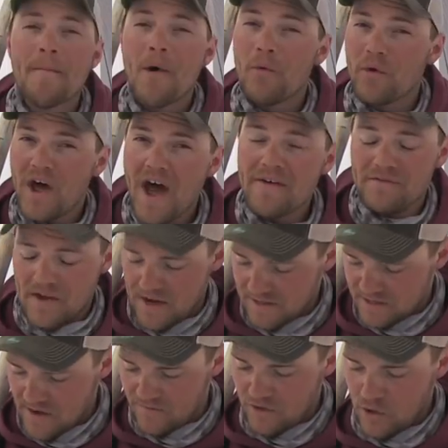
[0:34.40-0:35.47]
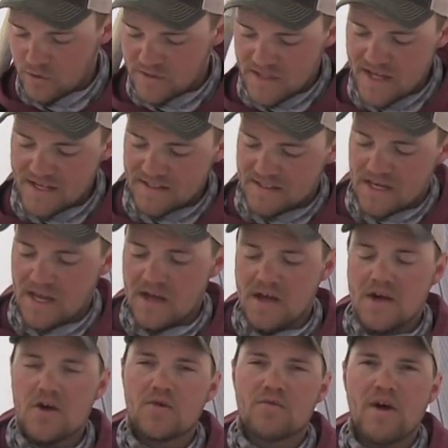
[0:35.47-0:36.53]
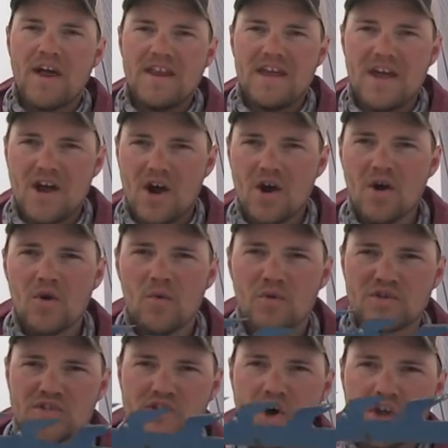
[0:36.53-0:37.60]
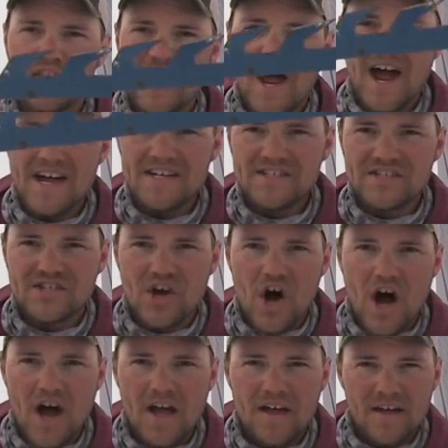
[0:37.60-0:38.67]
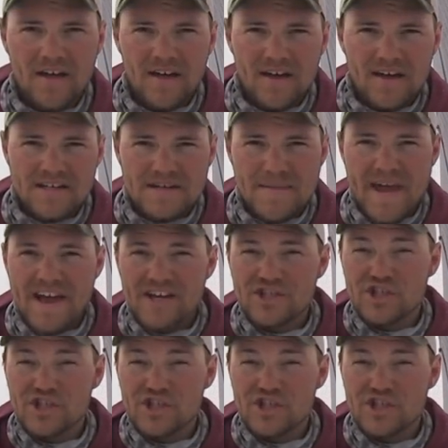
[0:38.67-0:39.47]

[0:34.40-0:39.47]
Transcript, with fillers: But what I've done is I've used this right here, which is called an ice saw, to make a